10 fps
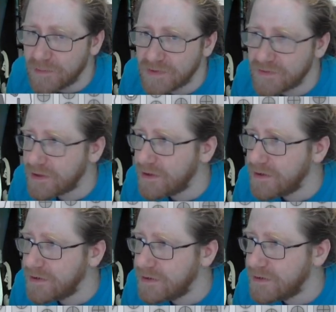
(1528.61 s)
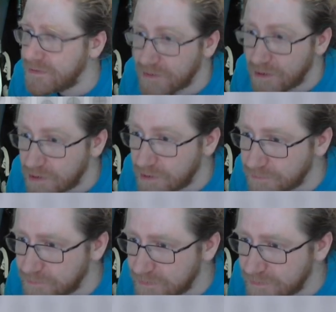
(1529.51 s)
But yeah, they are
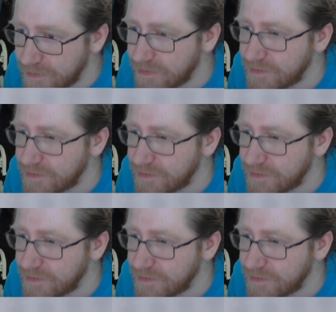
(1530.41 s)
counting, right?